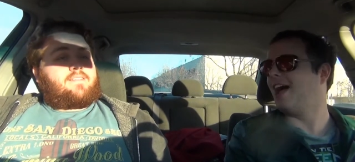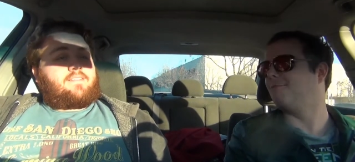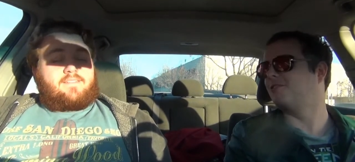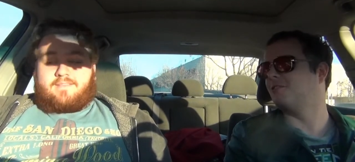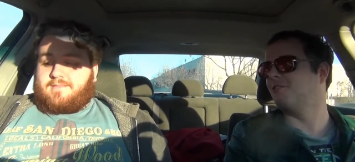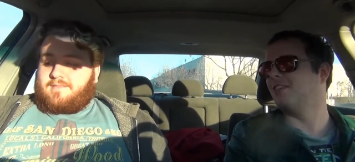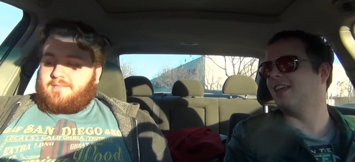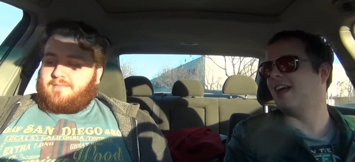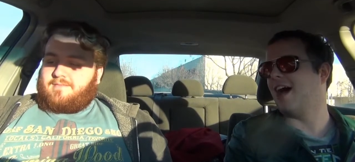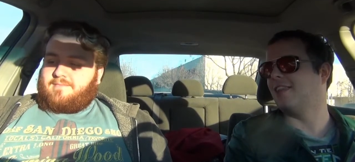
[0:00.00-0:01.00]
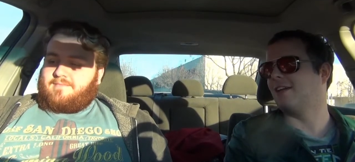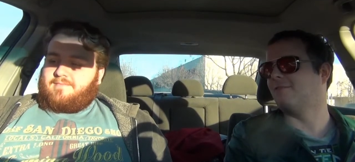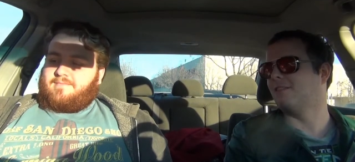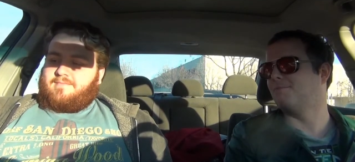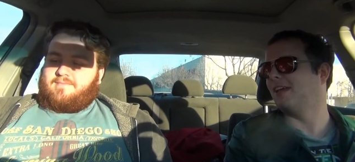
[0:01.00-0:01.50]
Speaker 1: guy. I'm sure they got like
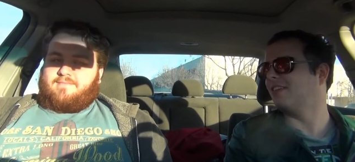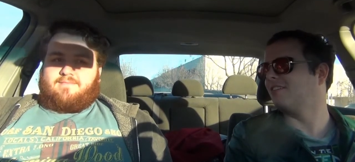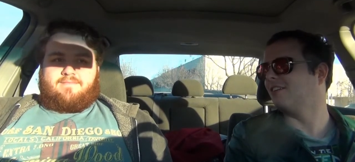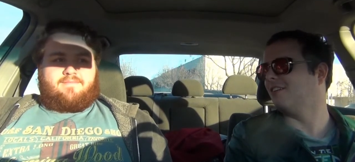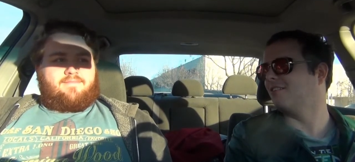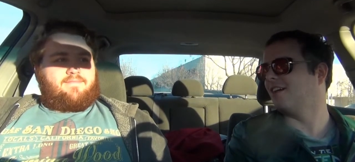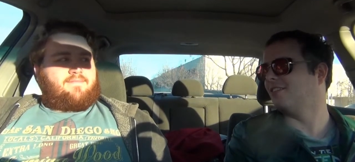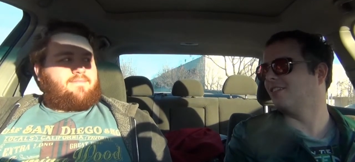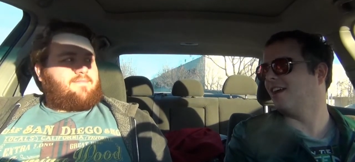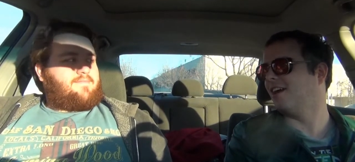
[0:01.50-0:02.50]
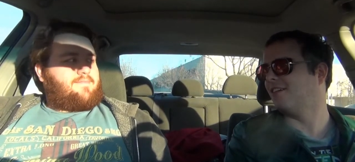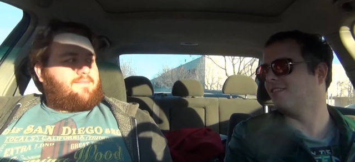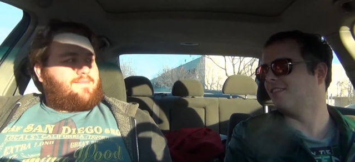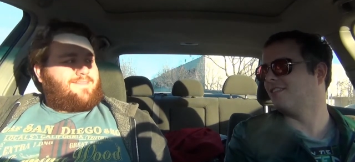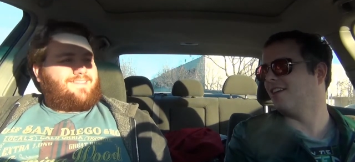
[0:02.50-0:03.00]
one of the biggest stars out there
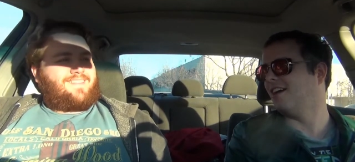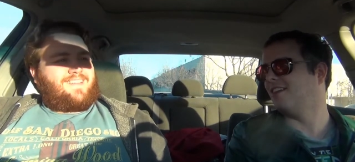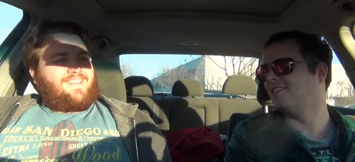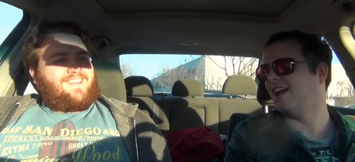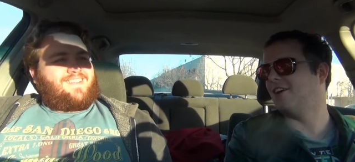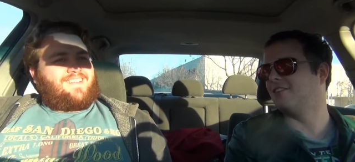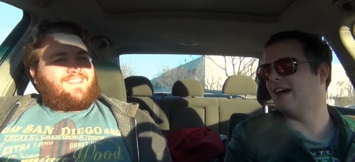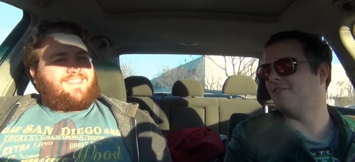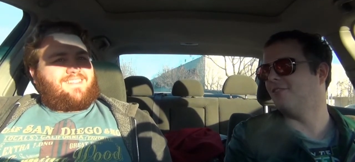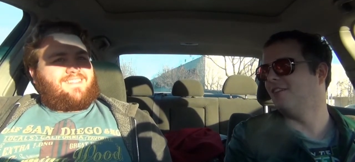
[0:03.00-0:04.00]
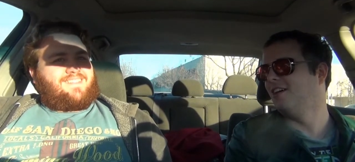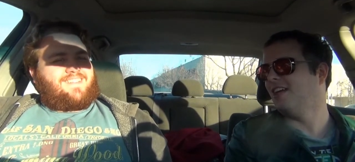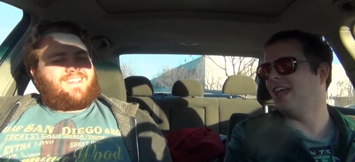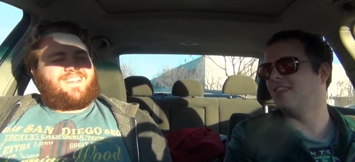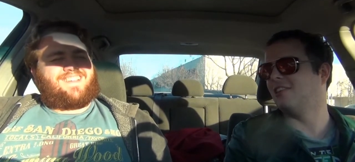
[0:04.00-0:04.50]
since the, uh, Daredevil
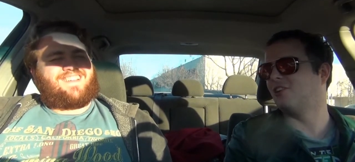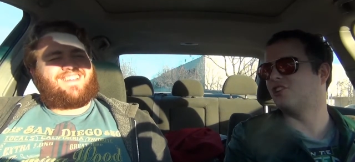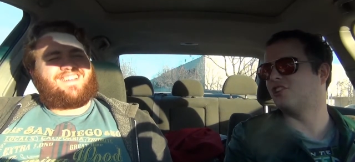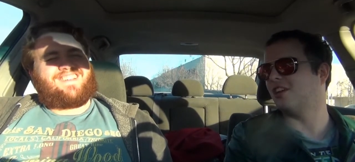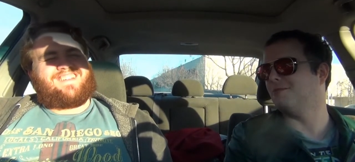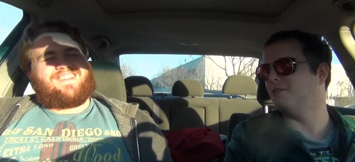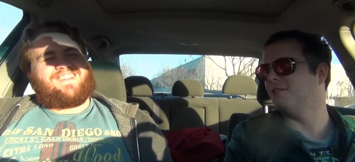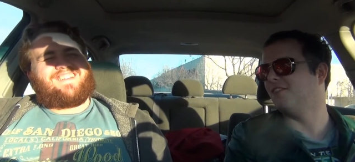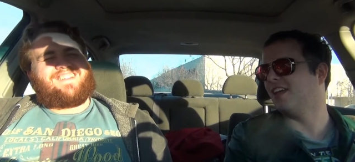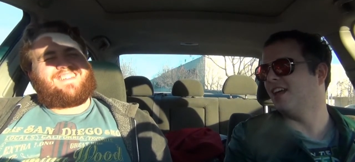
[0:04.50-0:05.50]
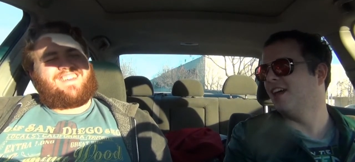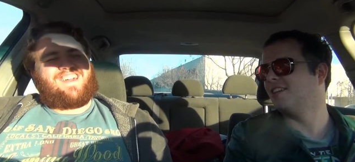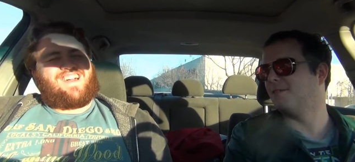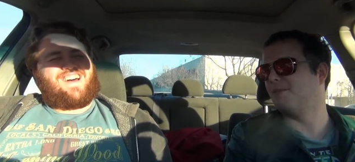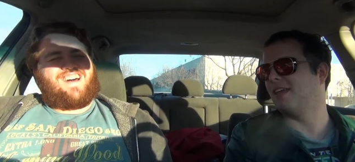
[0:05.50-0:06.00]
in their shitty movie
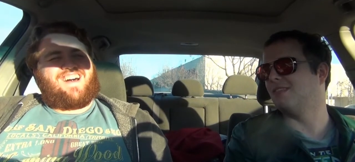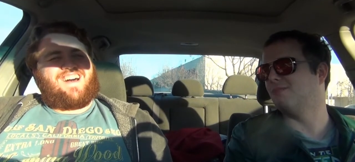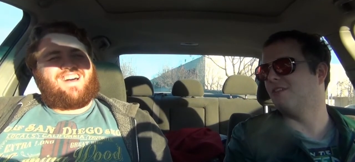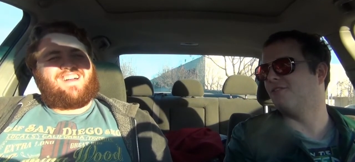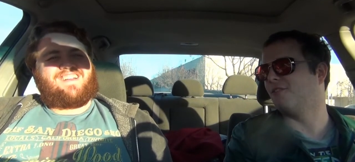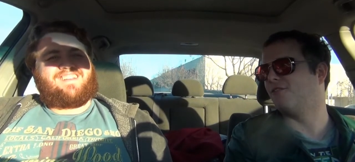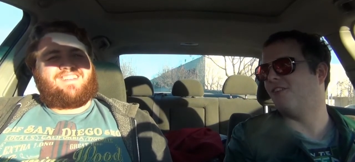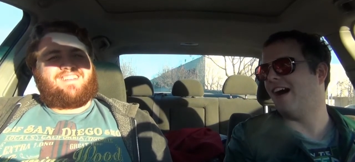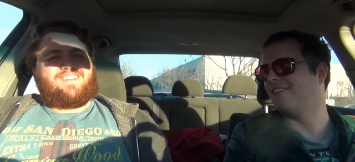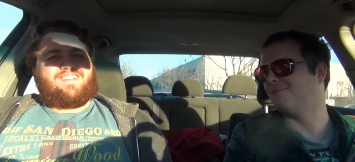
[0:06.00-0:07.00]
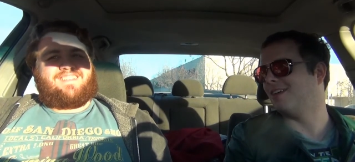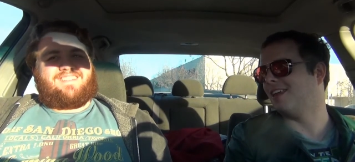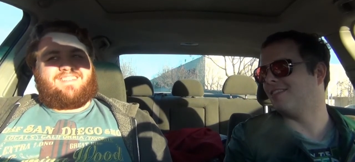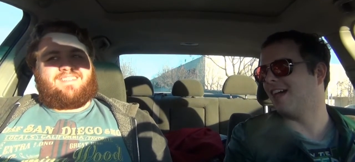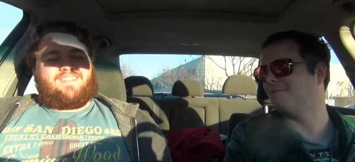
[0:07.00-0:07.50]
yeah. to be in the movie for five
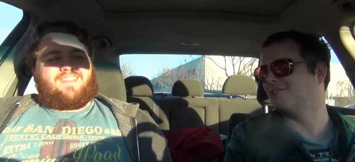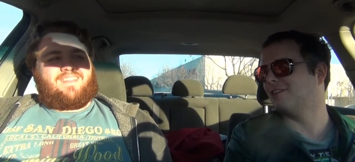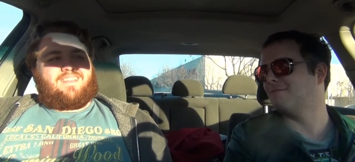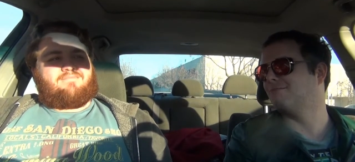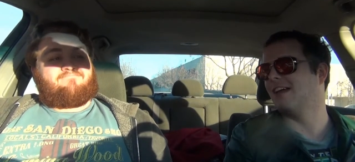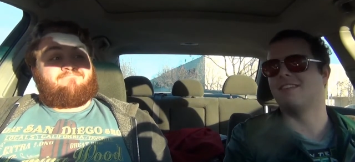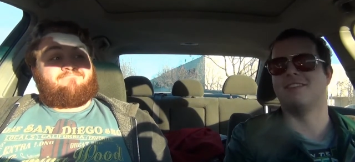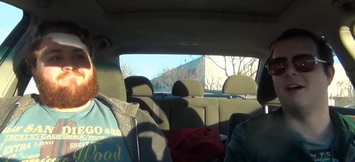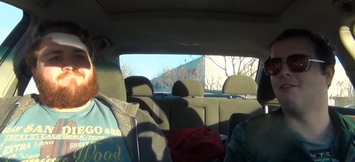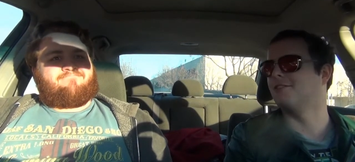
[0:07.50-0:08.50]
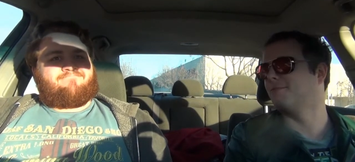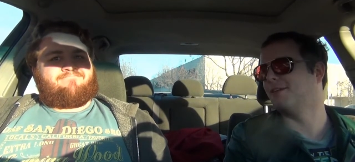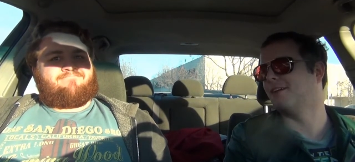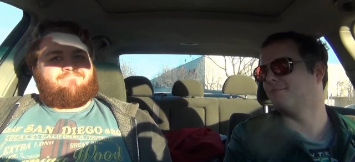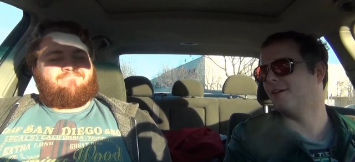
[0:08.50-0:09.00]
minutes. I'm sure he plays mm-hmm. no other
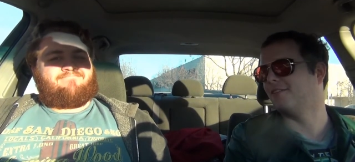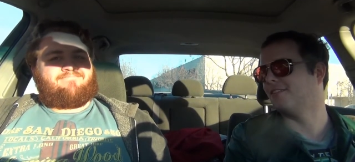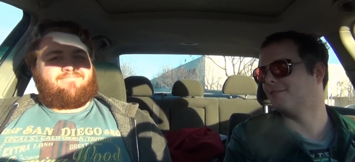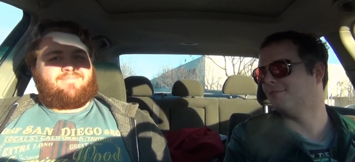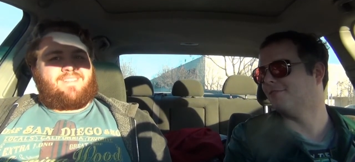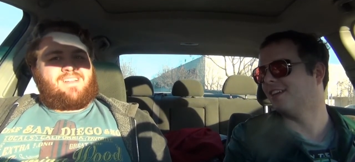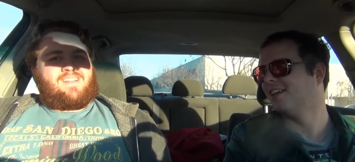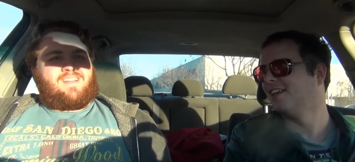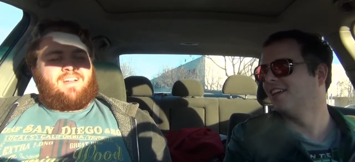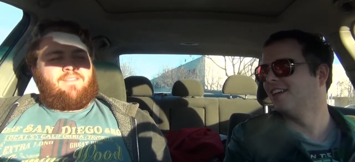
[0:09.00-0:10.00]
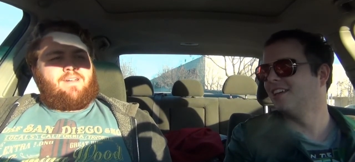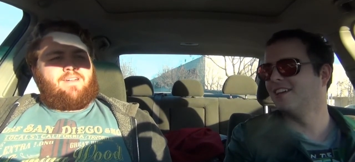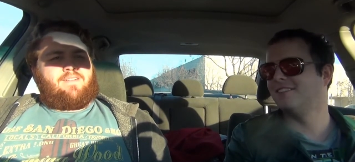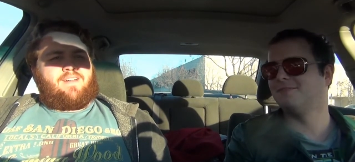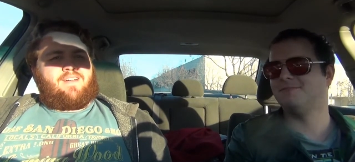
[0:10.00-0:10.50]
bigger part in this movie. I want to
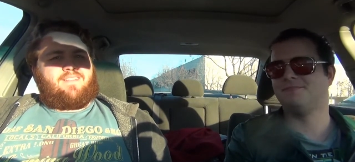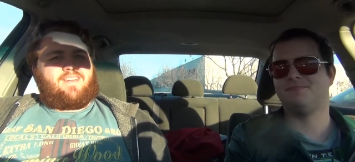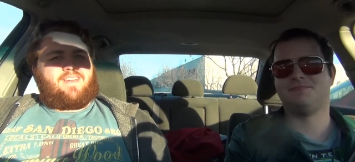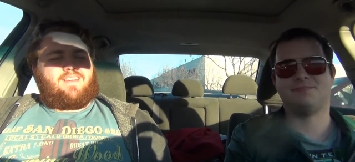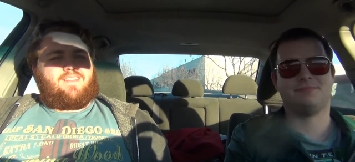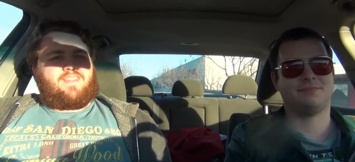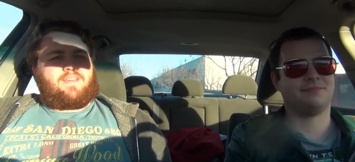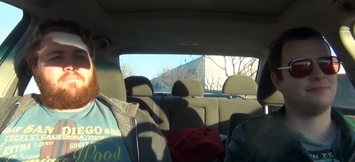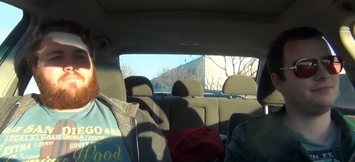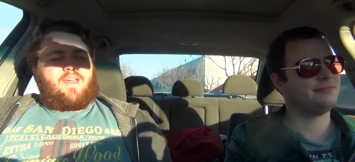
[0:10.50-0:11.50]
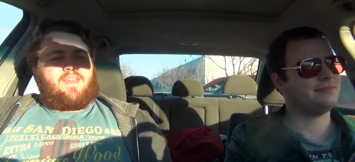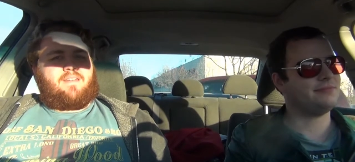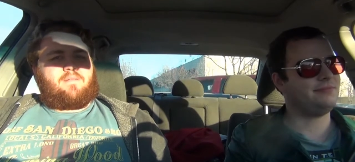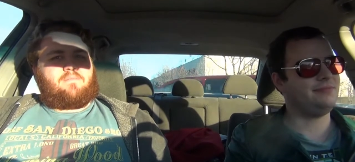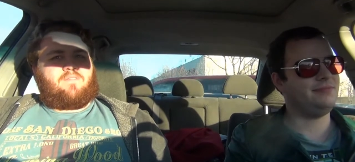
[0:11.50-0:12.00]
know how the hell they met
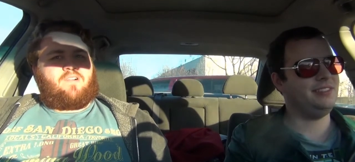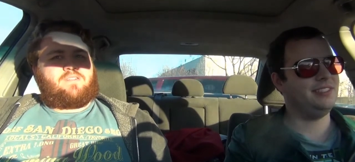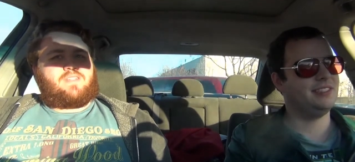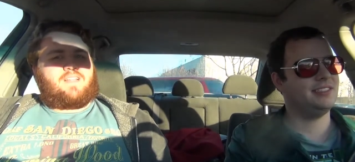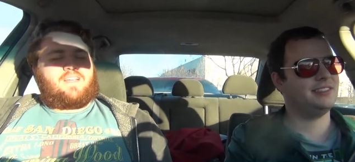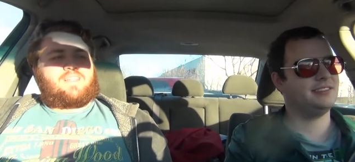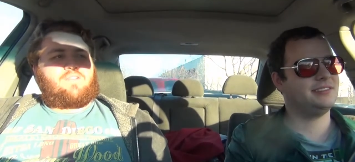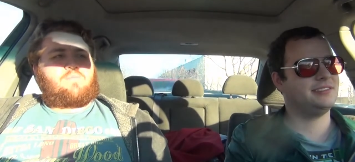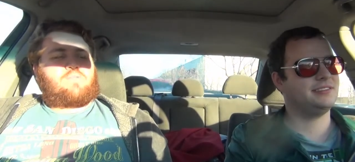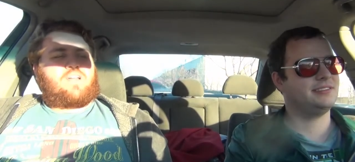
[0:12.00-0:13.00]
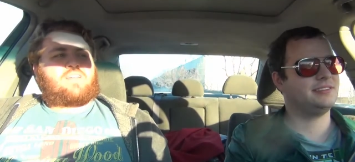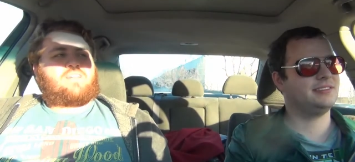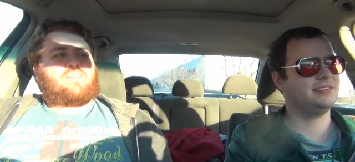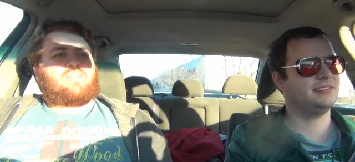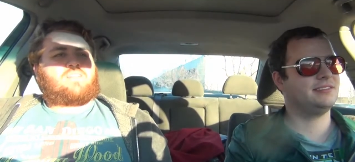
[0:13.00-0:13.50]
him. What was it like? They were breaking
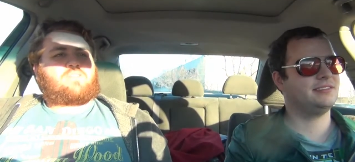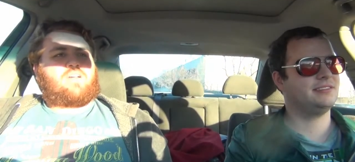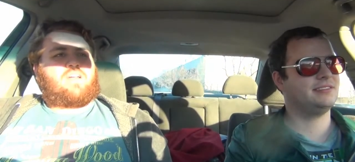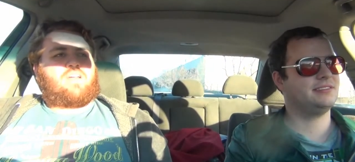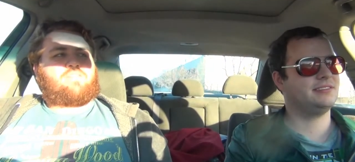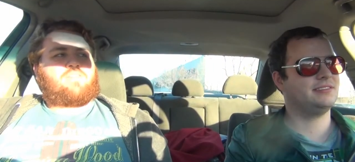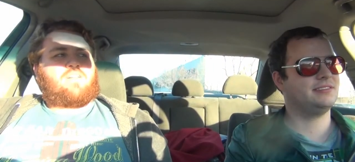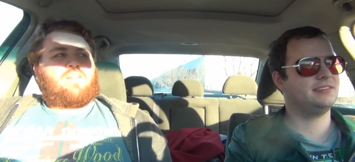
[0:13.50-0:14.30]
into the grave,